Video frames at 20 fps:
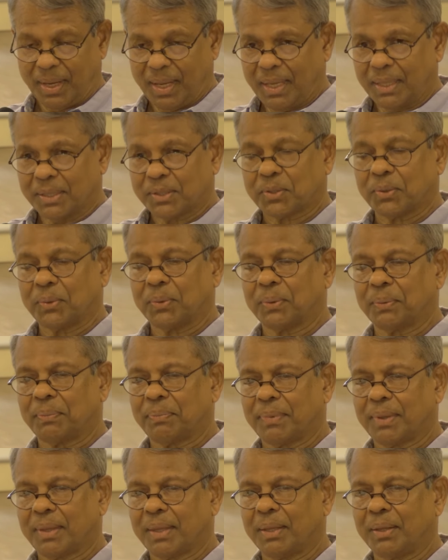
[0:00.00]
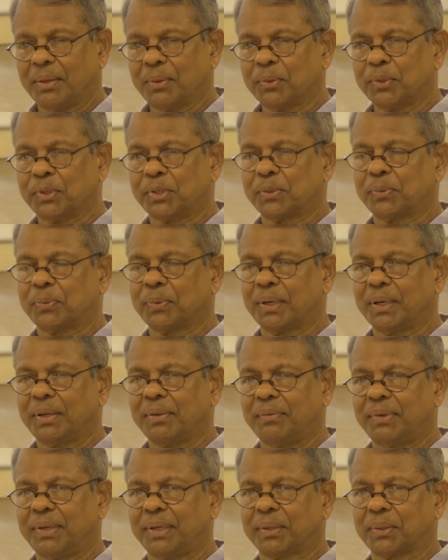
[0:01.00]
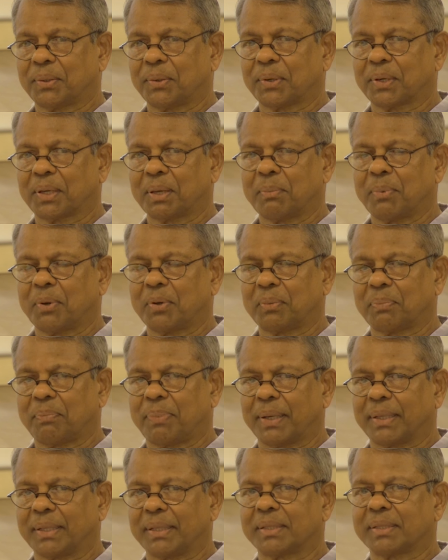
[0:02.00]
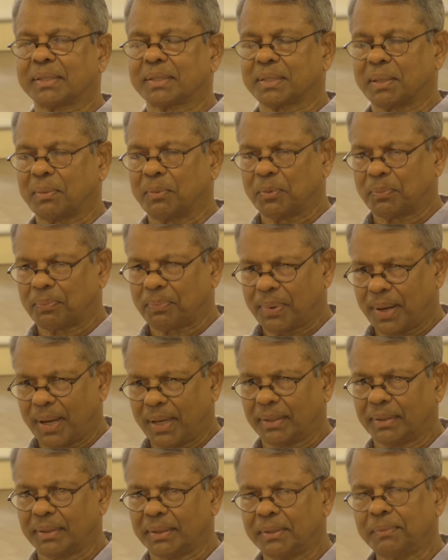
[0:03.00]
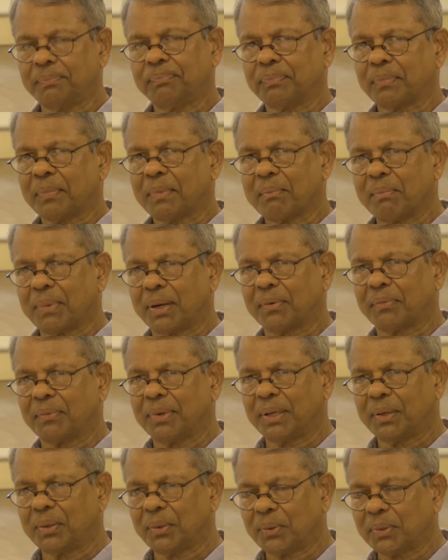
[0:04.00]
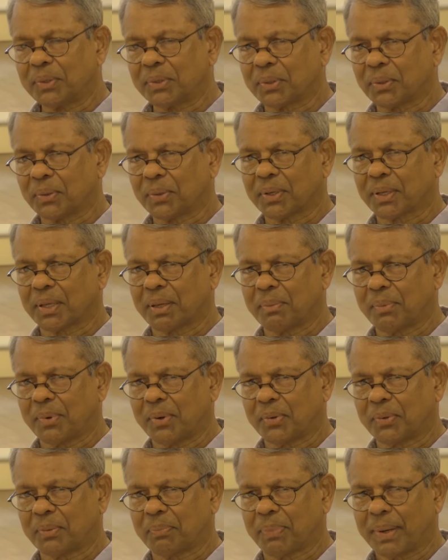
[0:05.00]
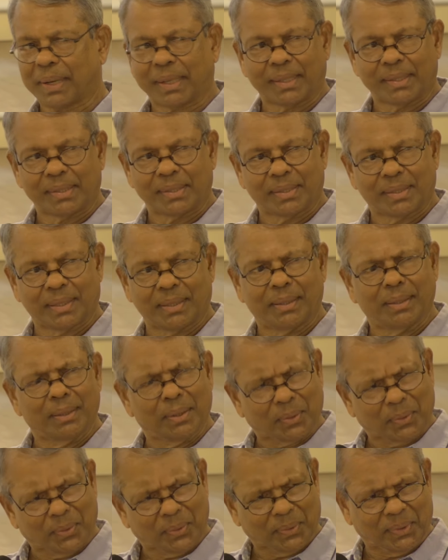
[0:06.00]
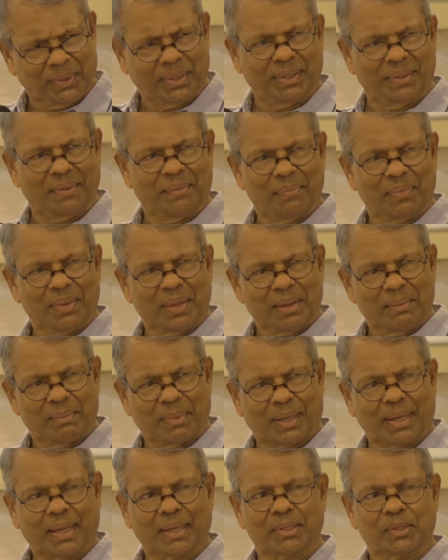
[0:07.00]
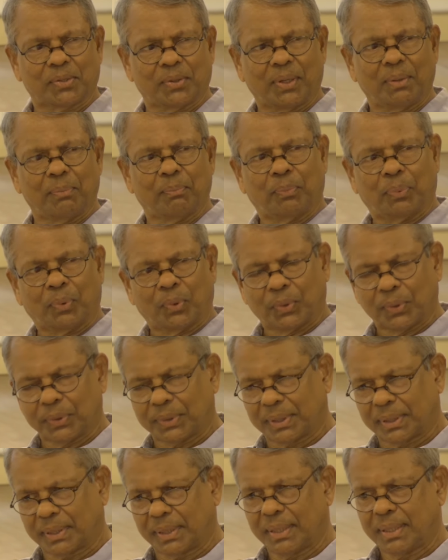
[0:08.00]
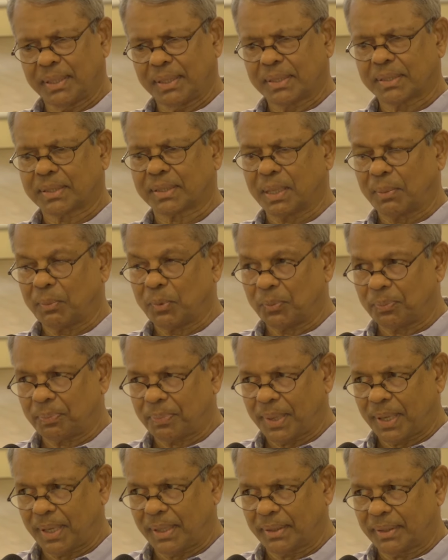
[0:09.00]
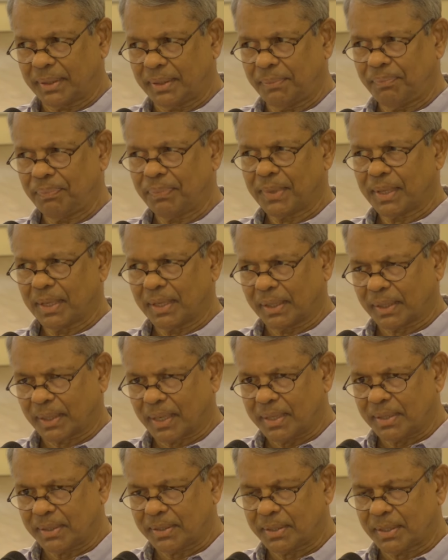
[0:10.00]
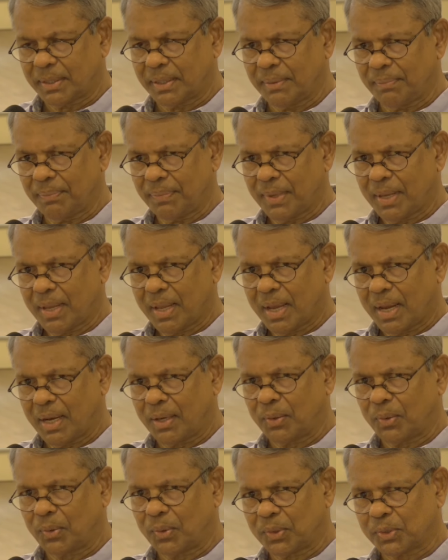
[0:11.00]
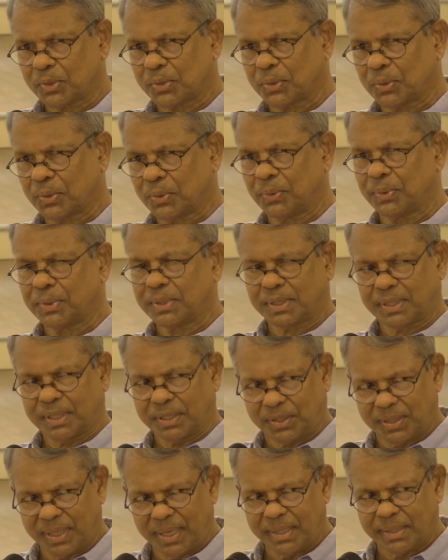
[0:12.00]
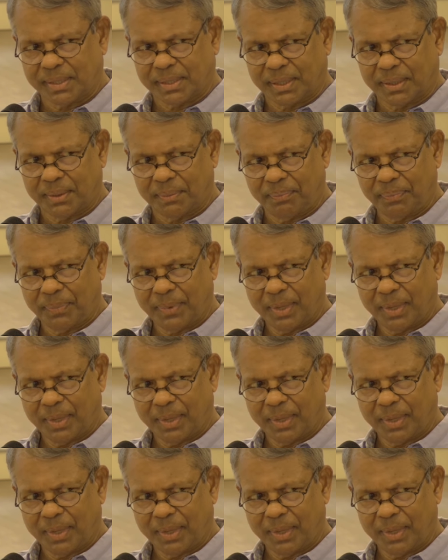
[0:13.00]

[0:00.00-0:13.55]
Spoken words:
So usually we talk about paticca samuppada, but we don't talk about paticca nirodha. But actually both samuppada, arising, and also cessation